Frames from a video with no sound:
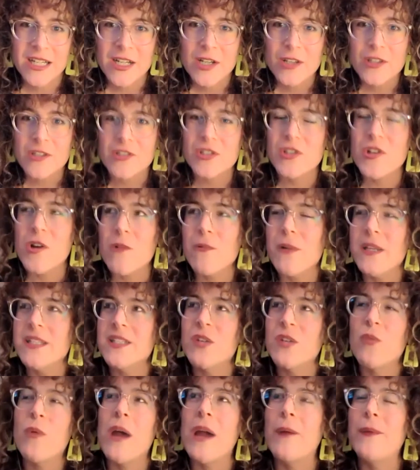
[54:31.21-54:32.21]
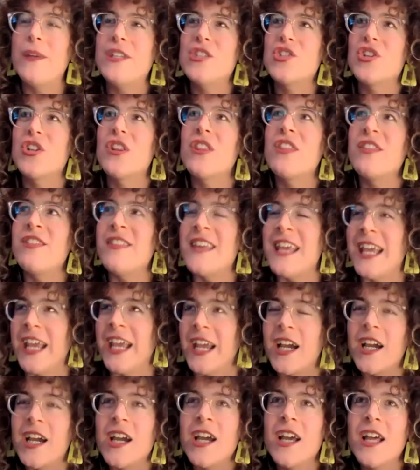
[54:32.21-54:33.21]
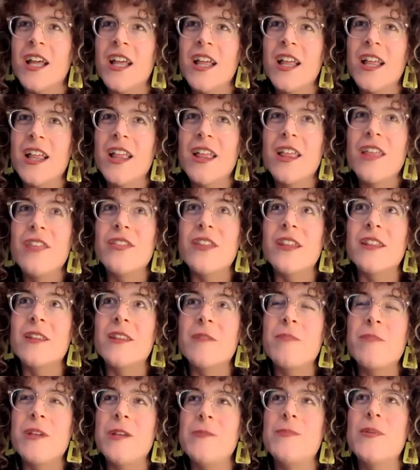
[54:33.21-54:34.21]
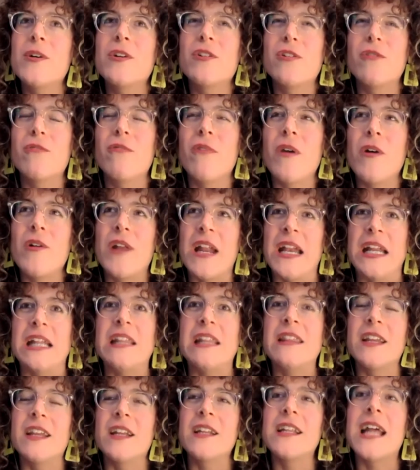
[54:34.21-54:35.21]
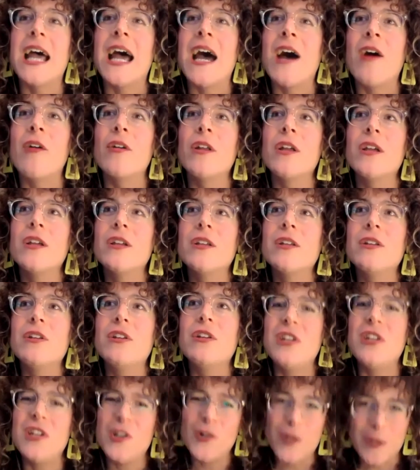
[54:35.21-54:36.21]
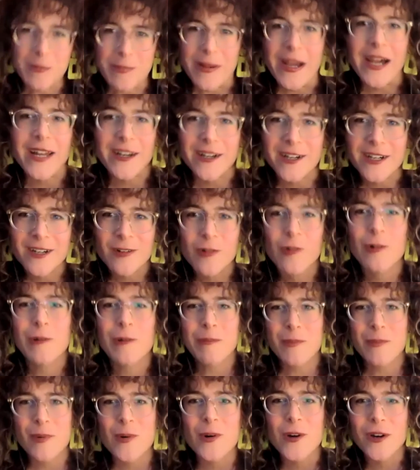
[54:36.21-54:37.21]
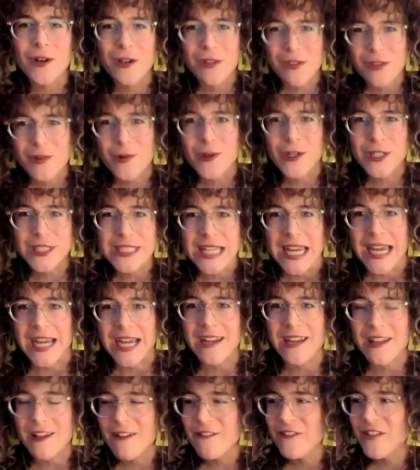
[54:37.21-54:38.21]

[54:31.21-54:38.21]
There's no reason why we should think that the people who wrote anything down knew it better or more authoritative